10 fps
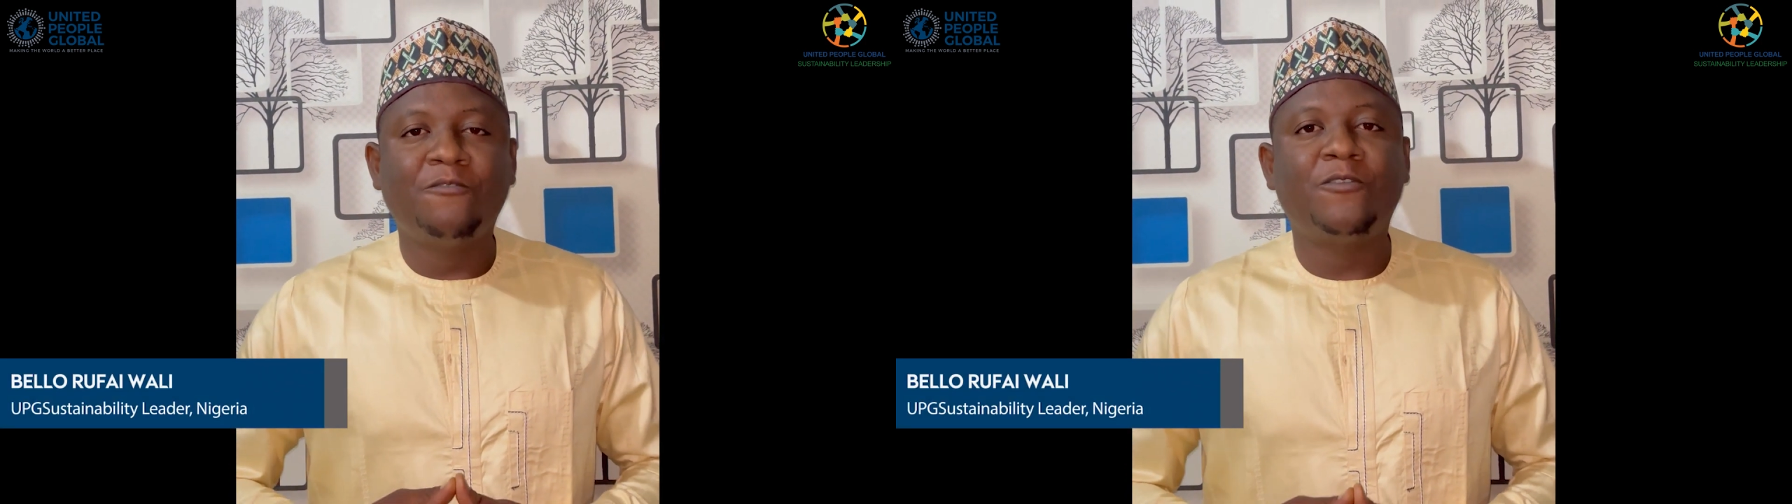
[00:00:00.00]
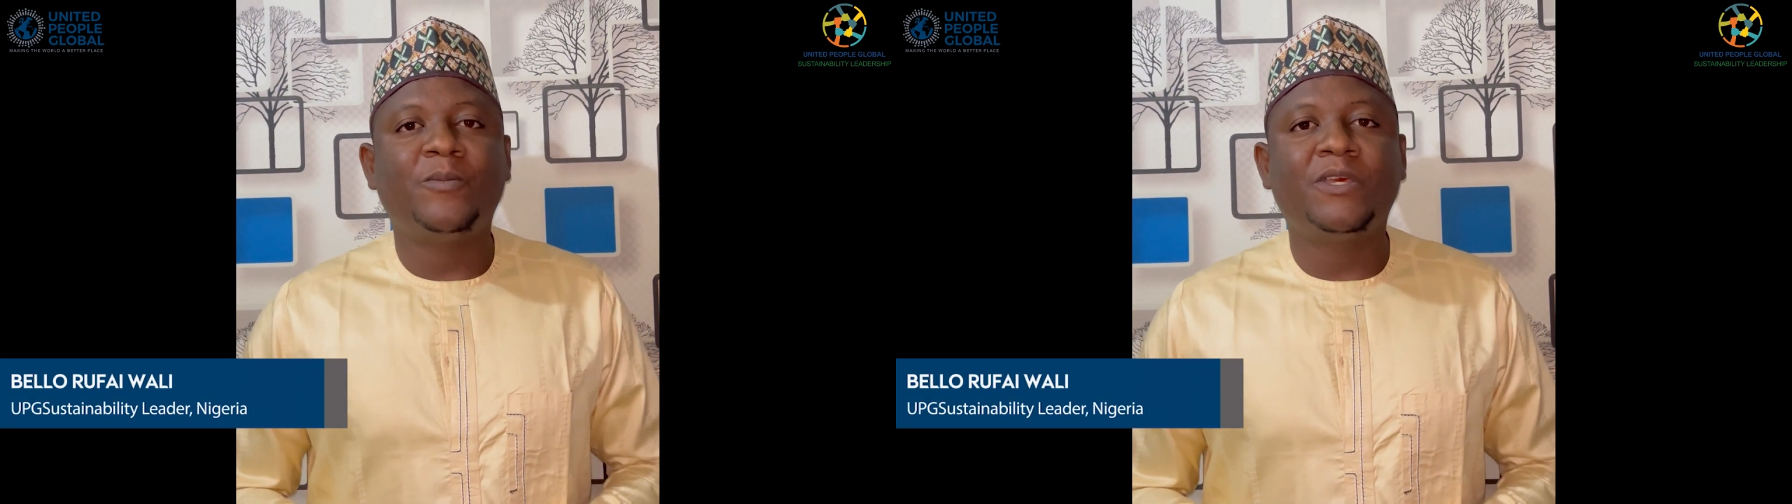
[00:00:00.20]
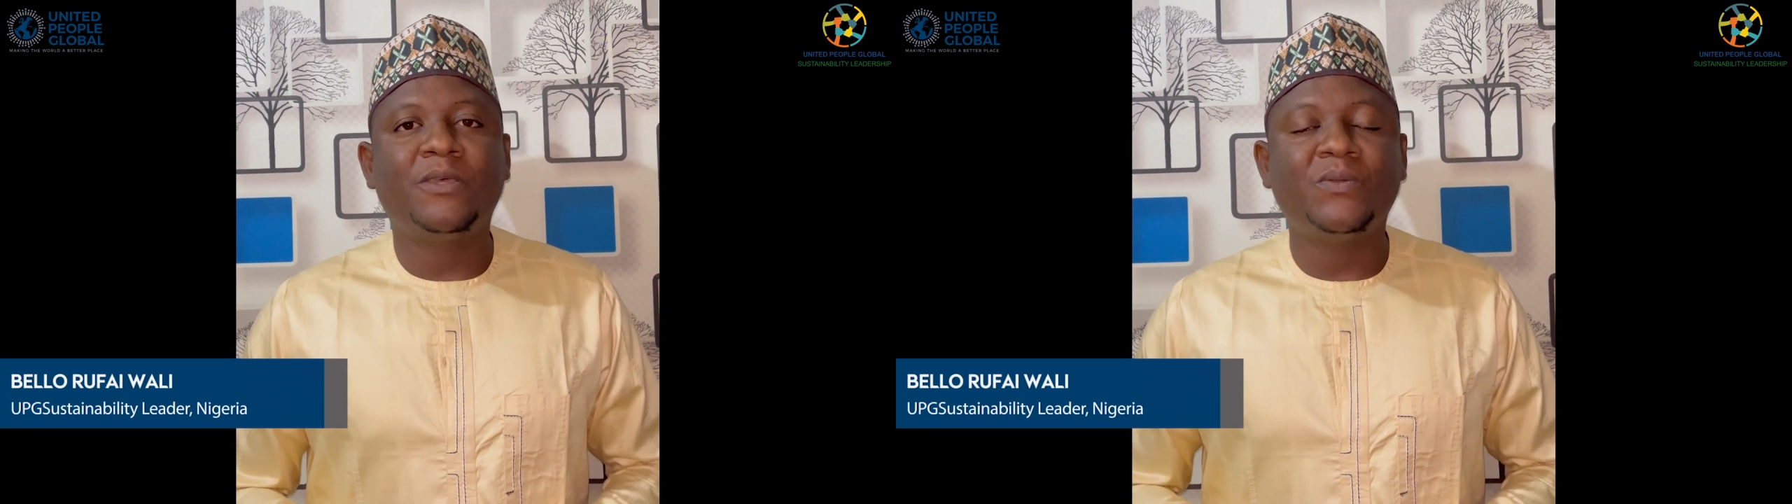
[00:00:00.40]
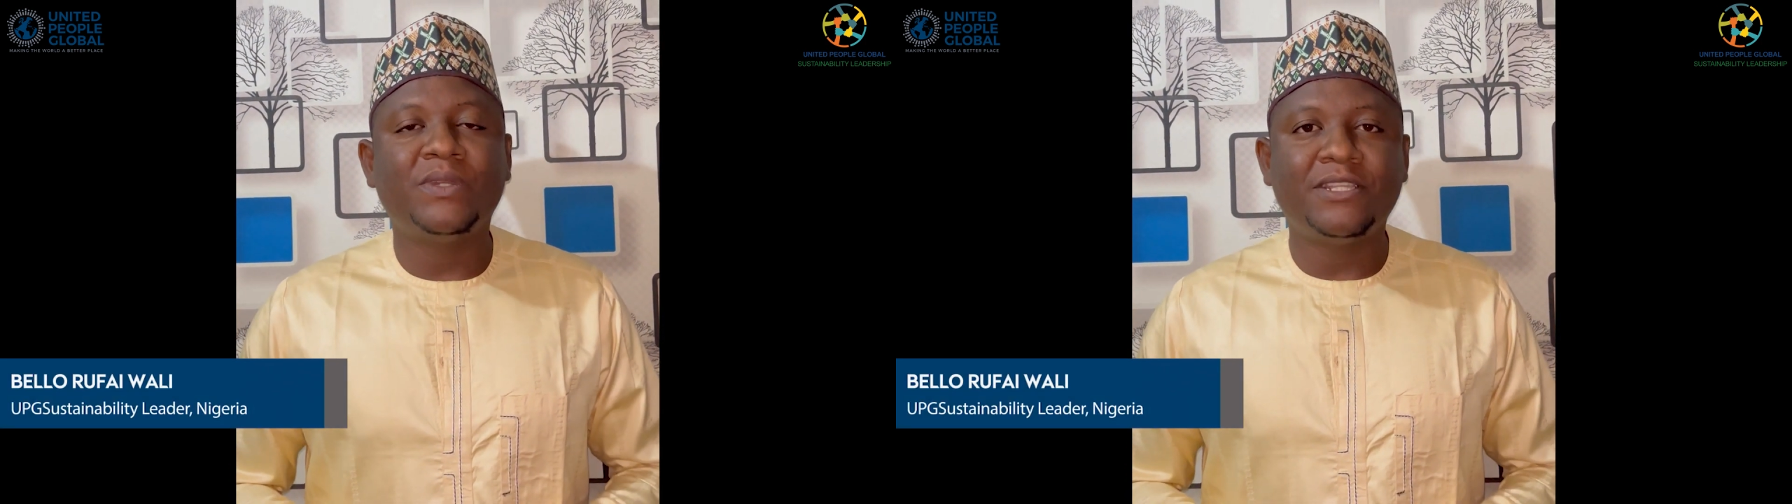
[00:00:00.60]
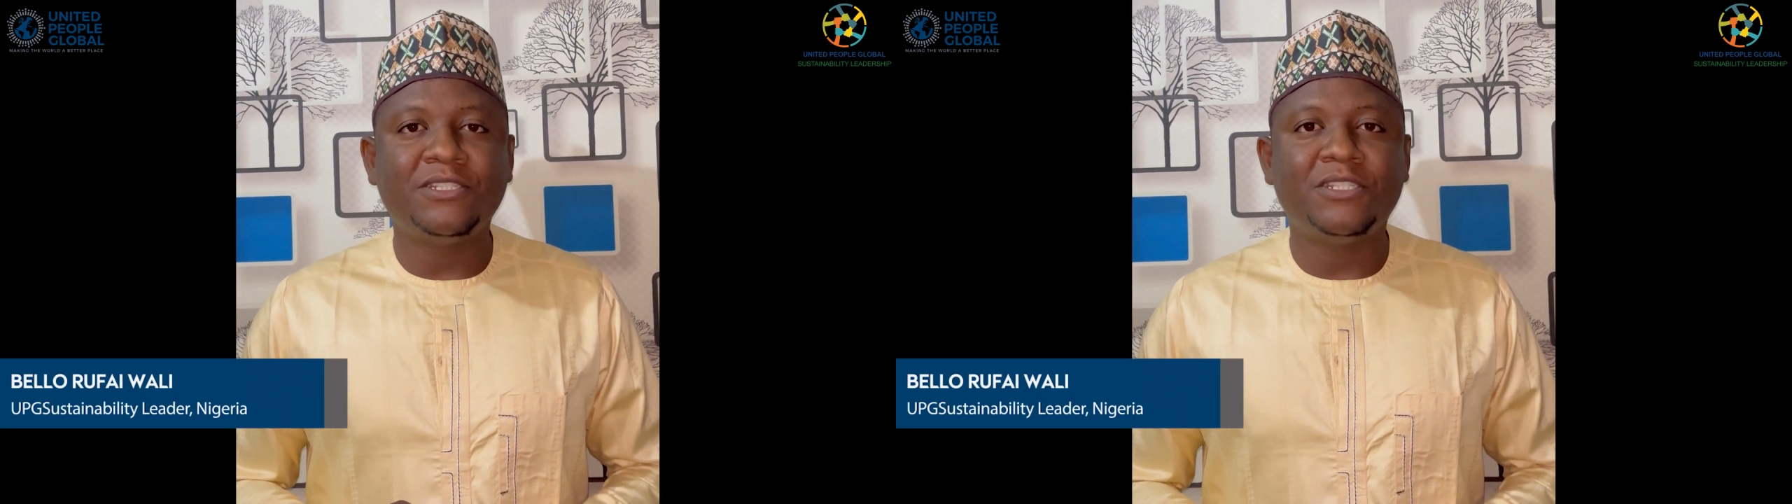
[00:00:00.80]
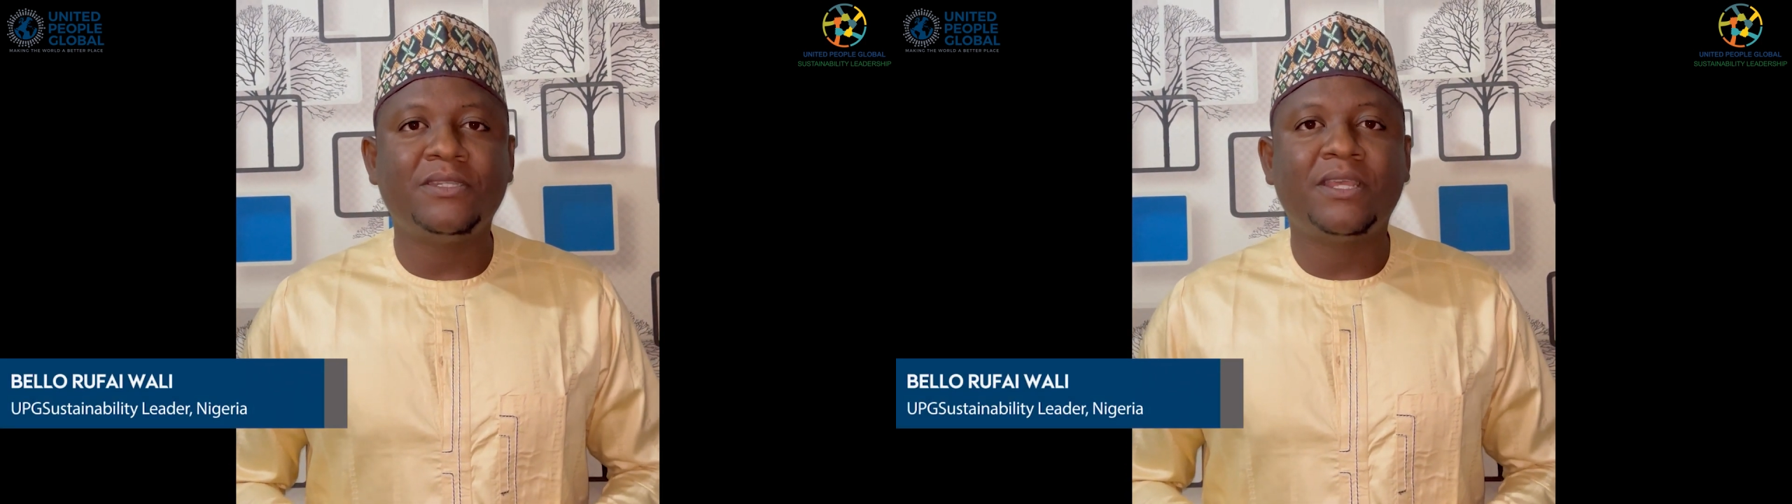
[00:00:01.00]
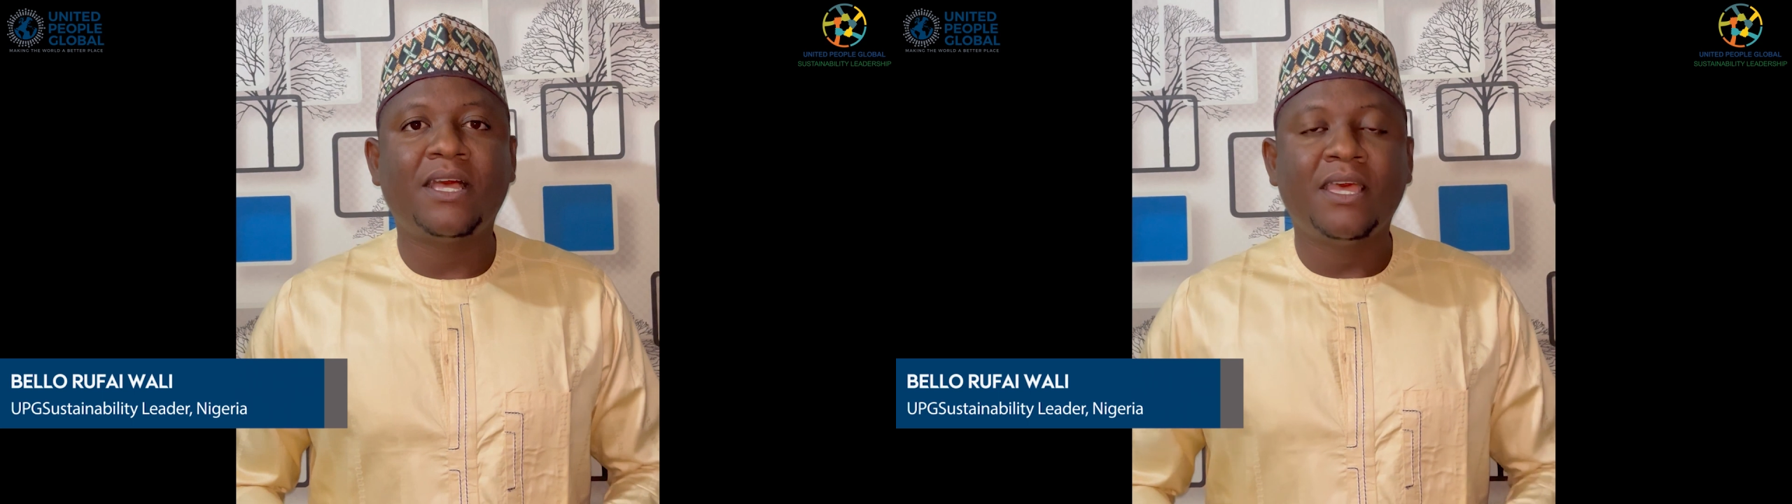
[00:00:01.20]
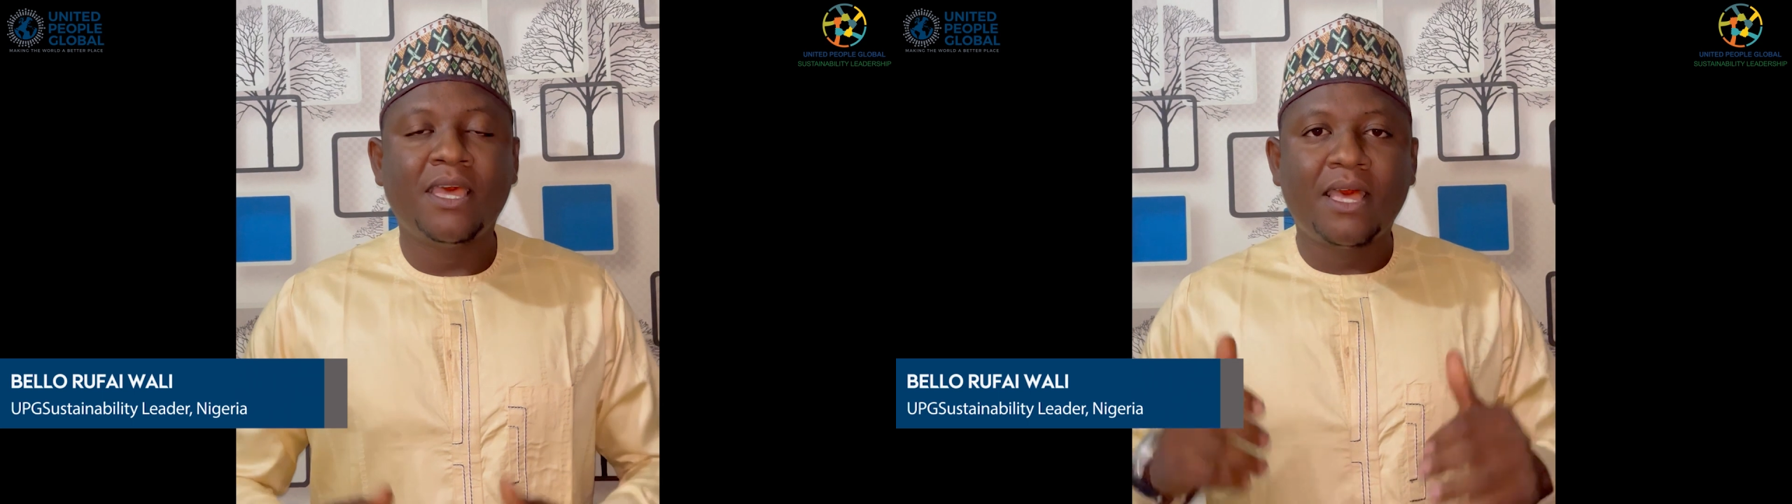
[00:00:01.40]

from Kano, Nigeria.